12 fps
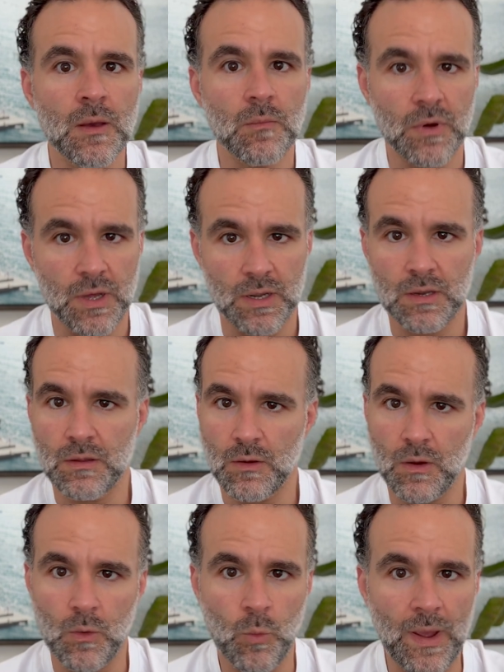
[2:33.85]

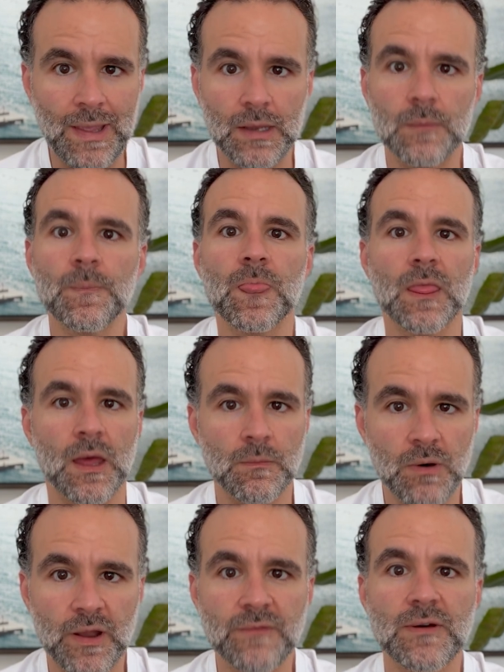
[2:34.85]
but weight and
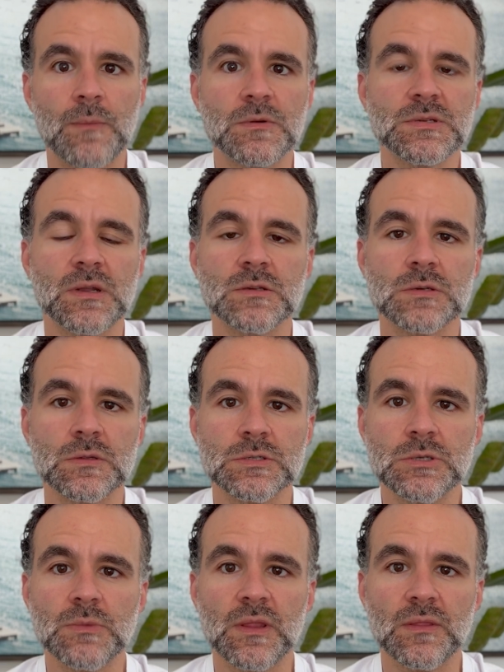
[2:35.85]
body fat percentage are the
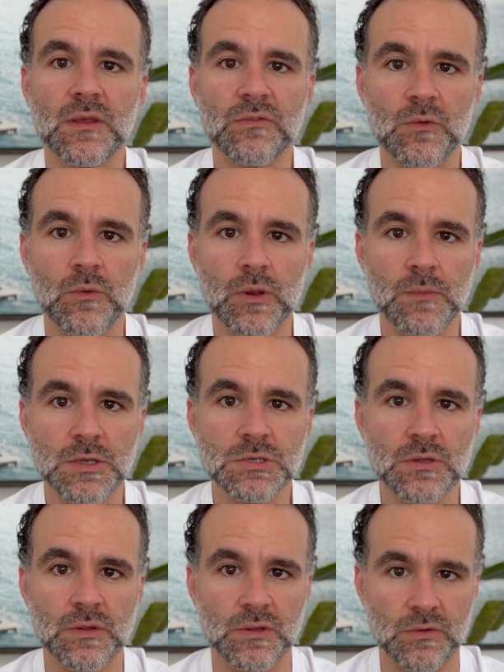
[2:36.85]
2 main things you want to make
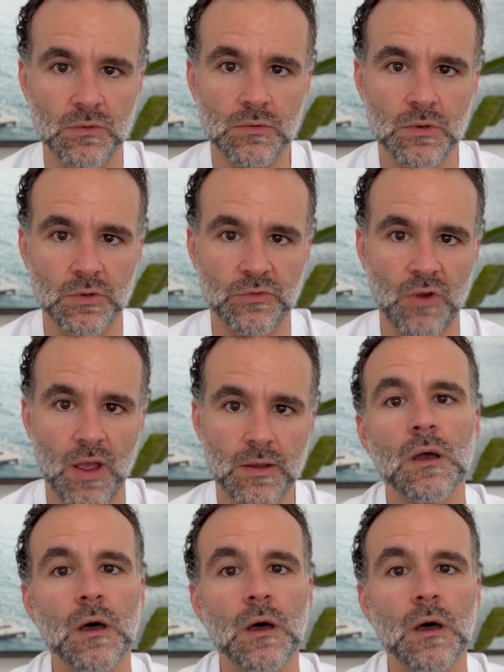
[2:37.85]
sure that you track.